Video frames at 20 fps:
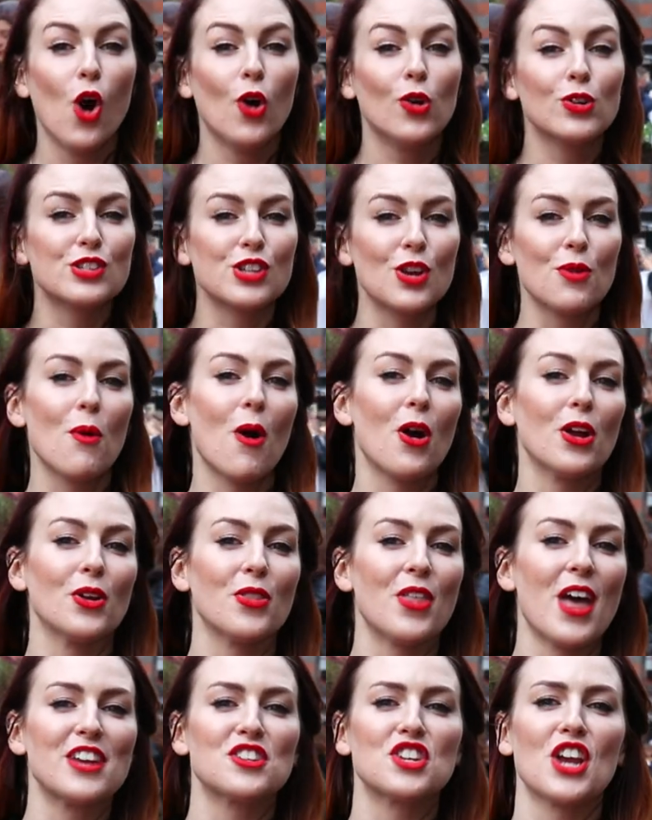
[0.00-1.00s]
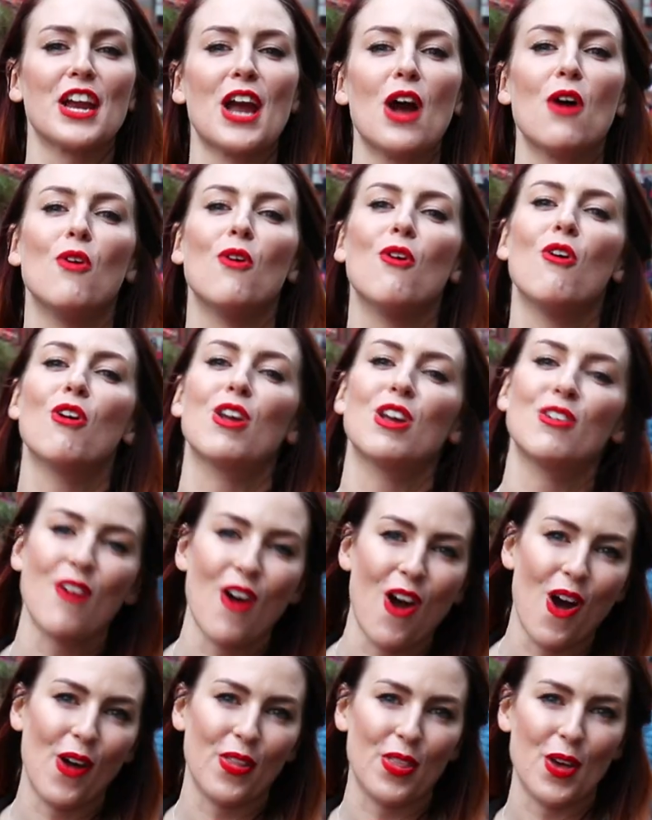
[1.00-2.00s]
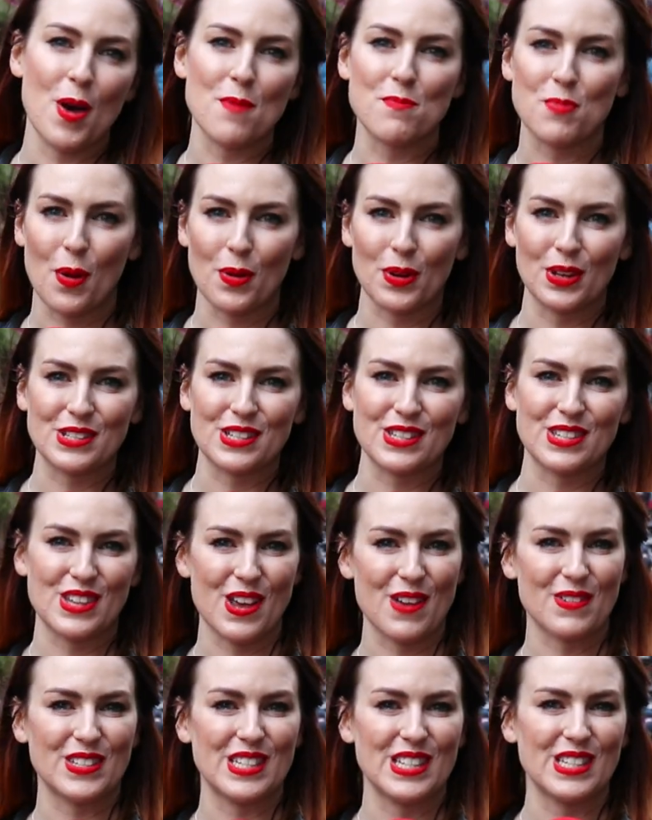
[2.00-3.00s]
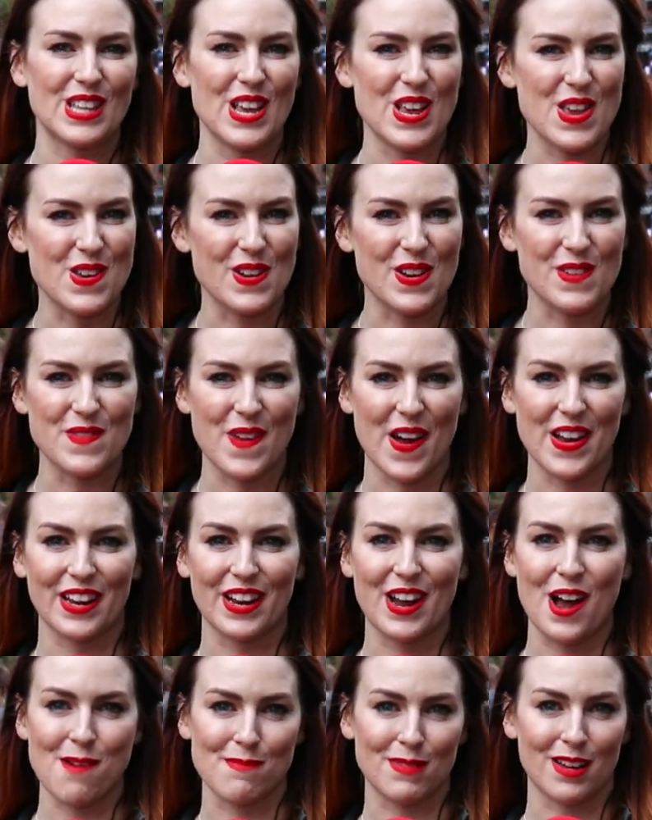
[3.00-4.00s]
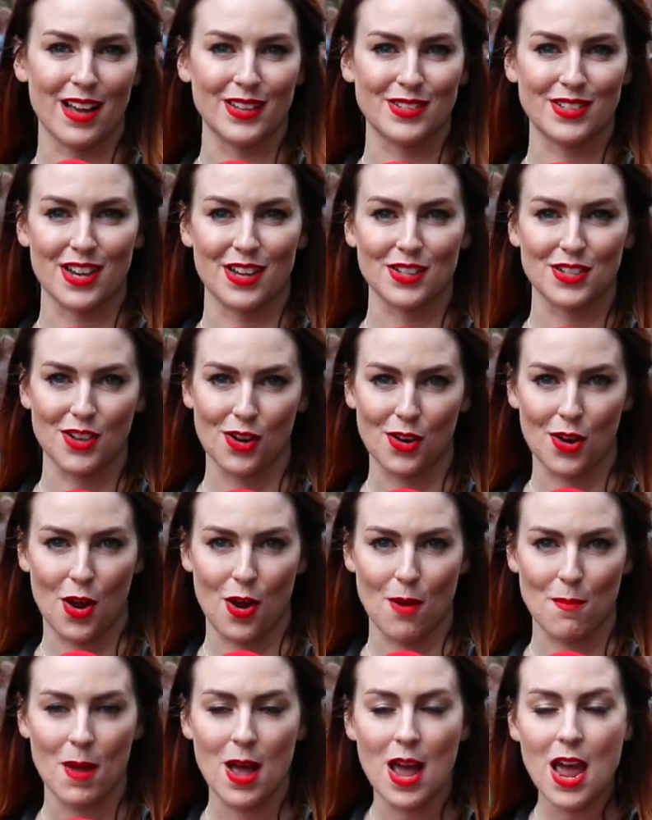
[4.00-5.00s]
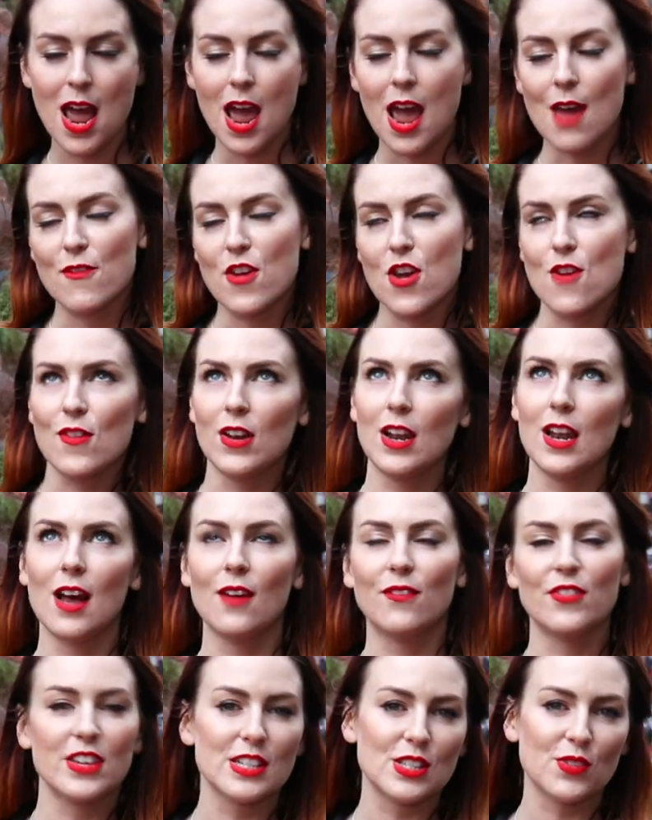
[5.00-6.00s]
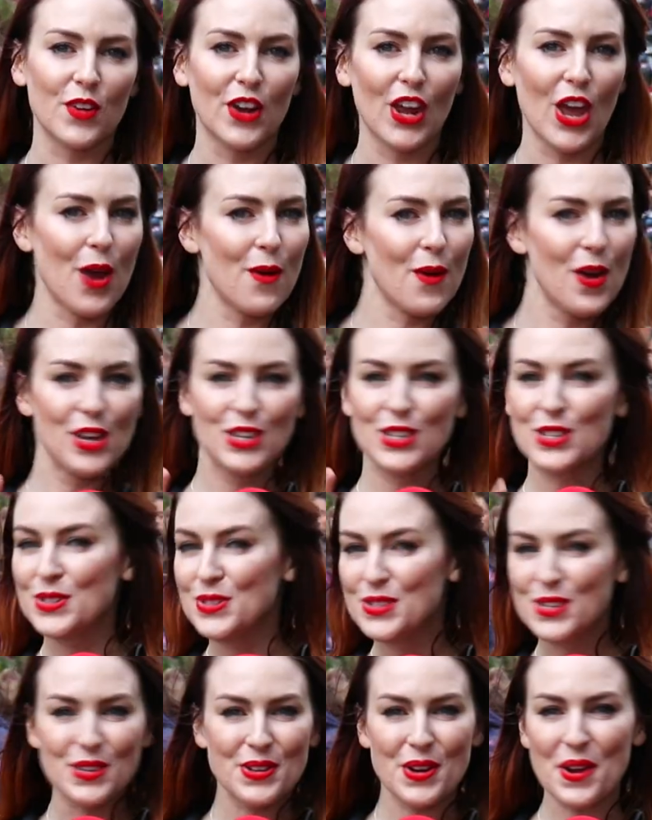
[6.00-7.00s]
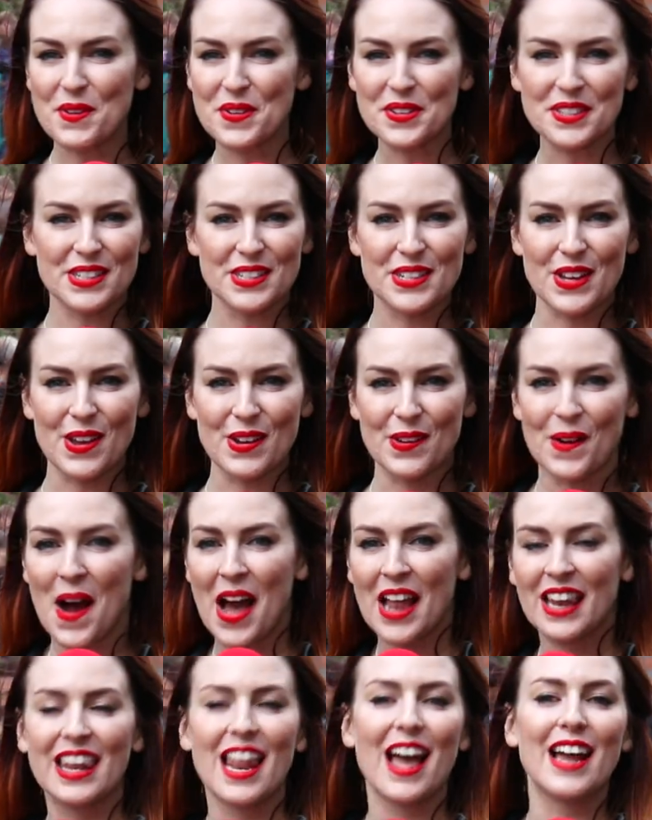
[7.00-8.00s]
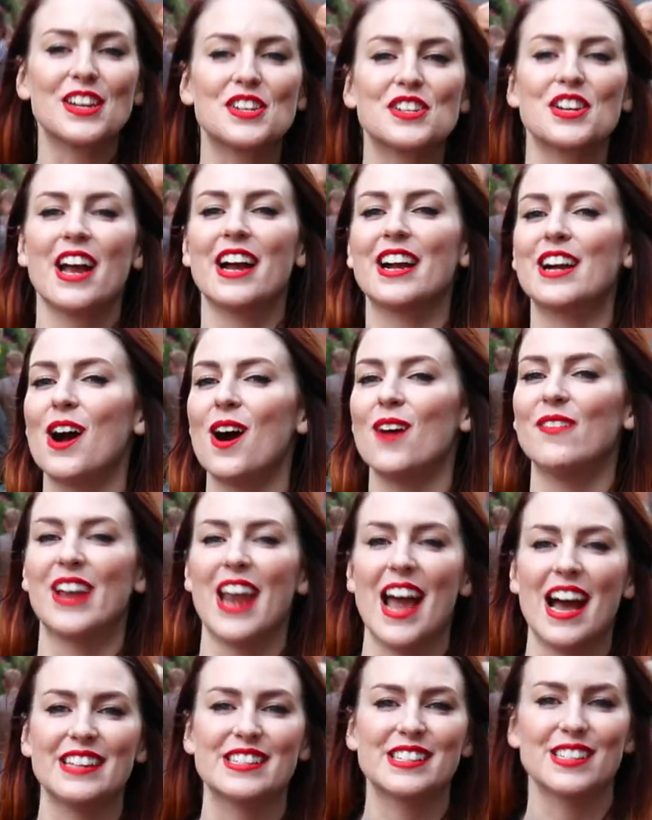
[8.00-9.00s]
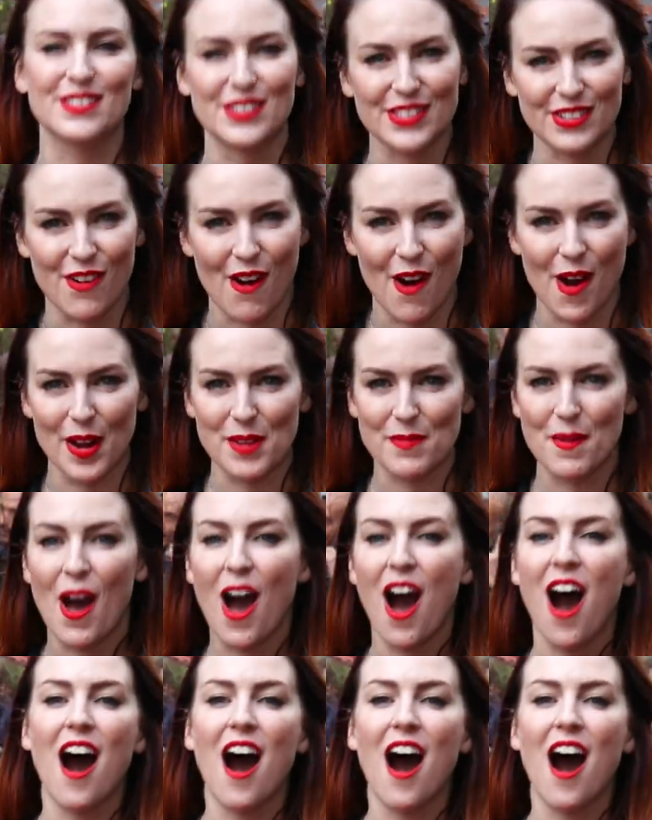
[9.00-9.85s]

Also, while you're there, check out all of our other products and services that you can find at kamalifestyles.com. If you've loved love this video, you do know what to do. Like, share, comment, and subscribe.